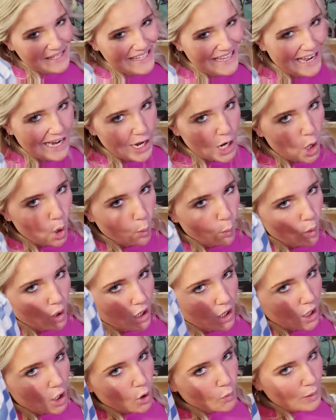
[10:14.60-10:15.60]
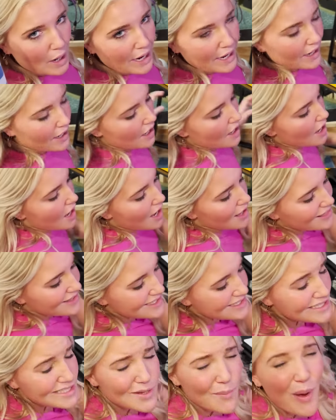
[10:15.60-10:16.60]
piano, all right?
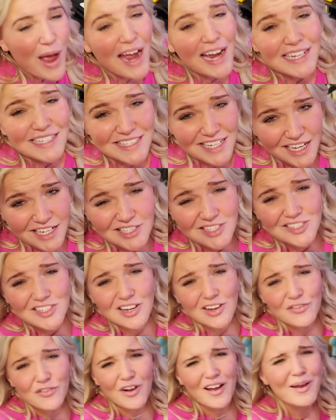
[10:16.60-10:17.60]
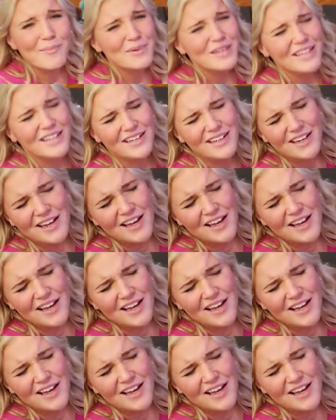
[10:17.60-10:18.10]
This is some high-tech stuff. I mean,